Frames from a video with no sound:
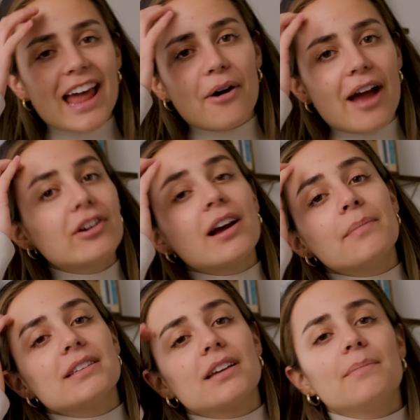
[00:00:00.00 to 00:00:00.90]
Now, every
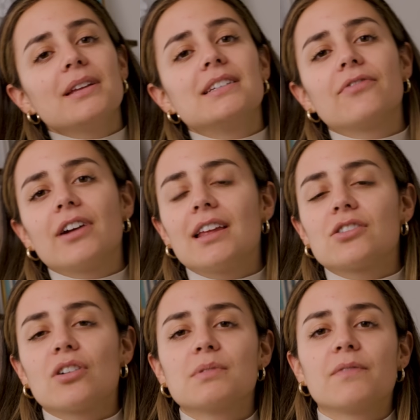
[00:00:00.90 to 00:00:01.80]
company is gonna be different in
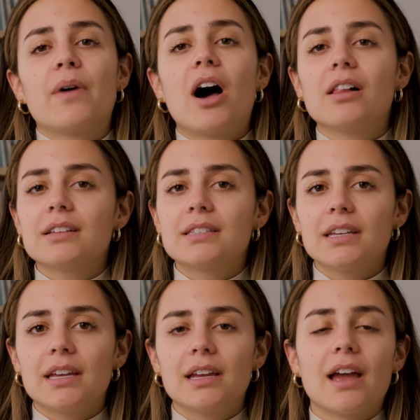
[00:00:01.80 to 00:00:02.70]
terms of
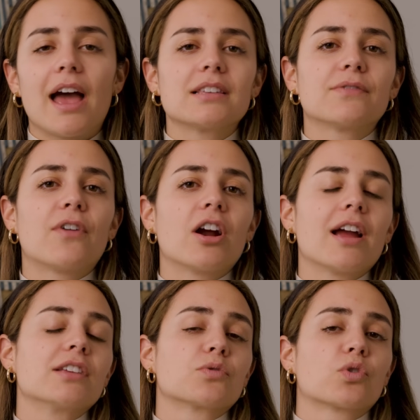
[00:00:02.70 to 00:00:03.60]
policy as far
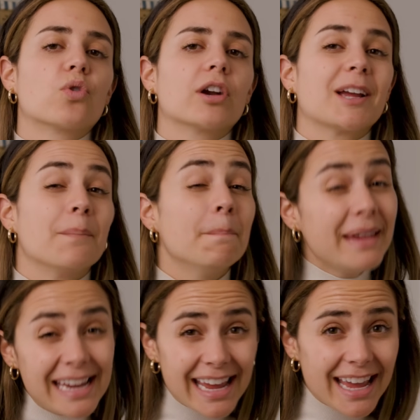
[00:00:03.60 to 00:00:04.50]
as recording
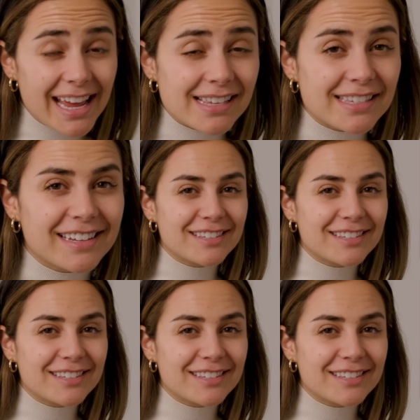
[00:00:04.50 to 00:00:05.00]
meetings,